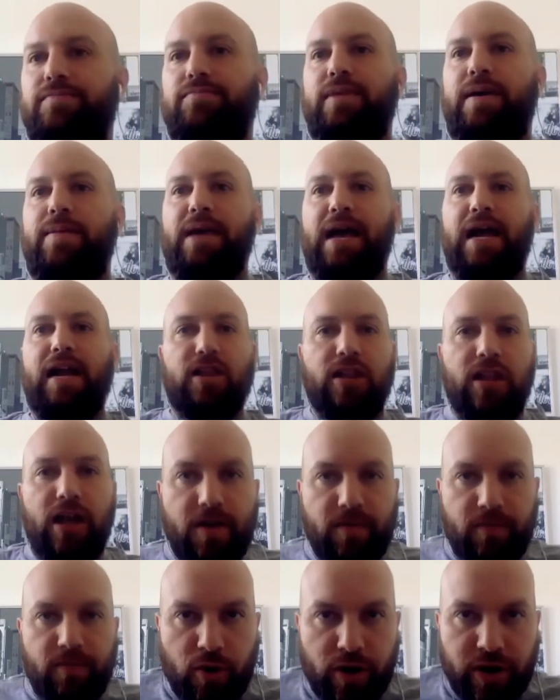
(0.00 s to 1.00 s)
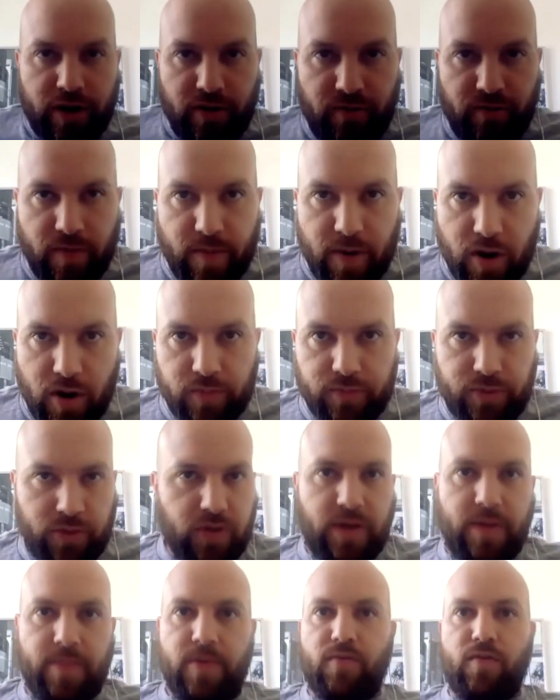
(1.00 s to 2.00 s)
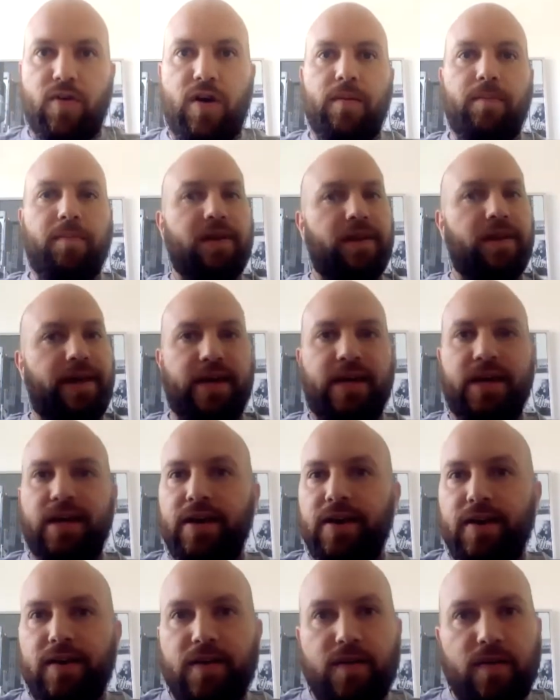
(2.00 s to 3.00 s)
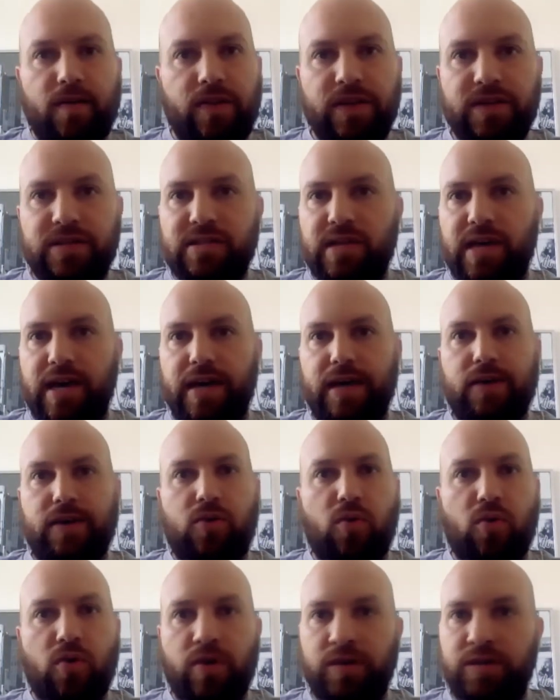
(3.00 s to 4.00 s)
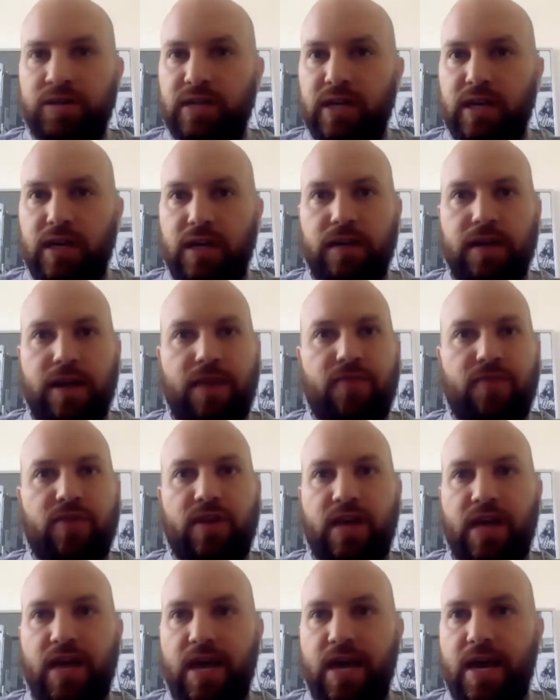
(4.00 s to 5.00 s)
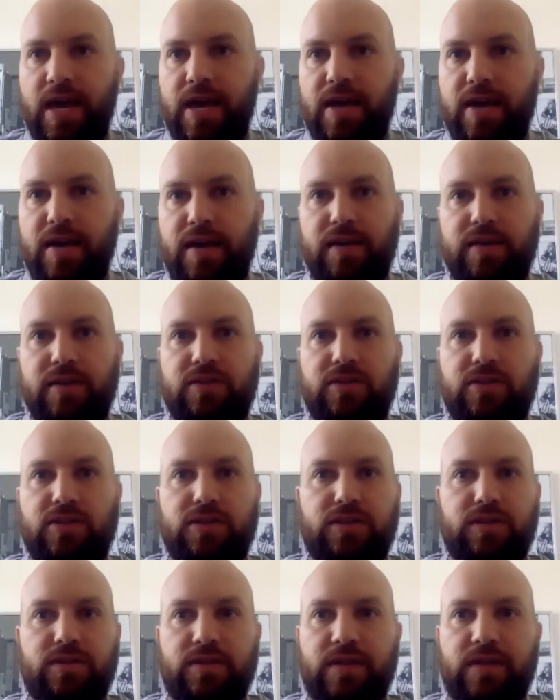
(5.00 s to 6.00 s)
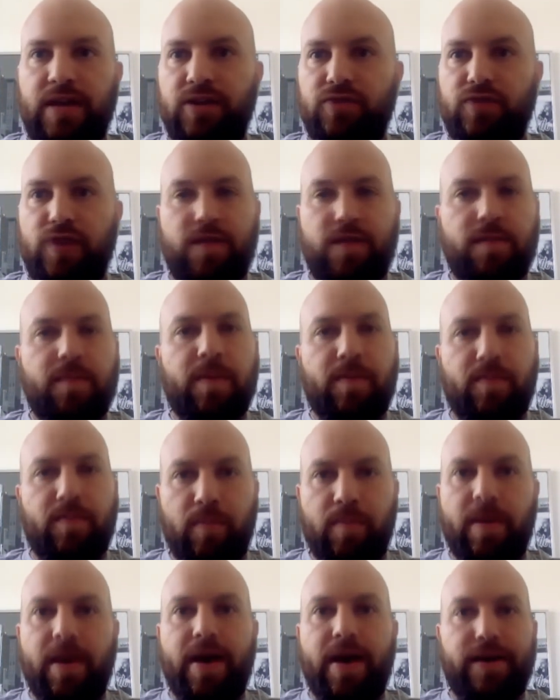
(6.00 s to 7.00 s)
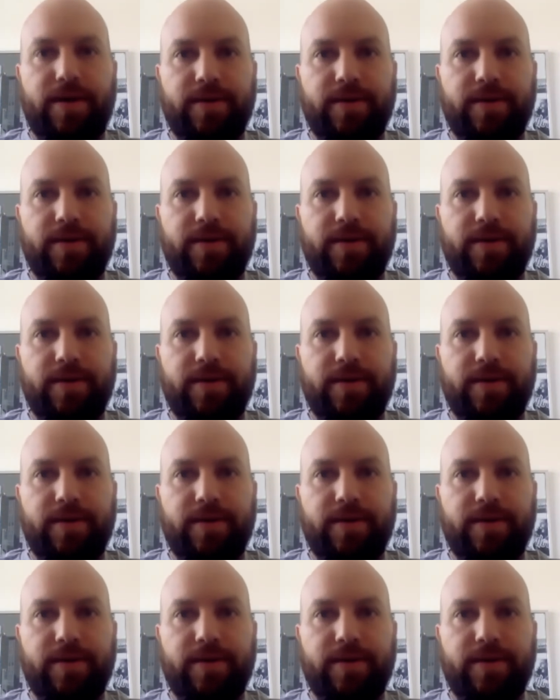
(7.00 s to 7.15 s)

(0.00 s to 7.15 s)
mean, I love working from home, don't get me wrong, but like this like quarantine every day is just kind of driving people mad.